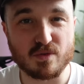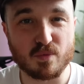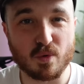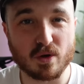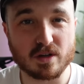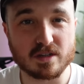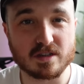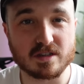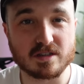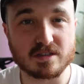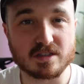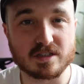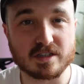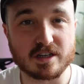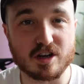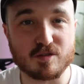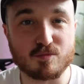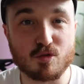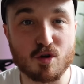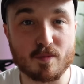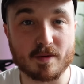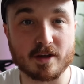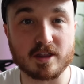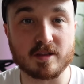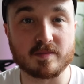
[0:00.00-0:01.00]
you want to know
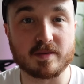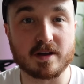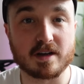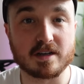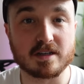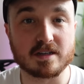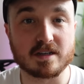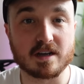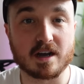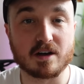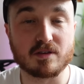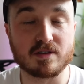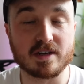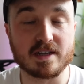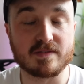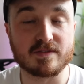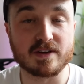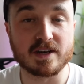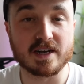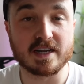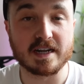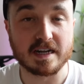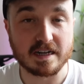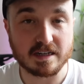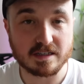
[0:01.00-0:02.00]
more about the bike, I'll leave a
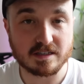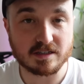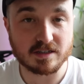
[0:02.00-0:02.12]
link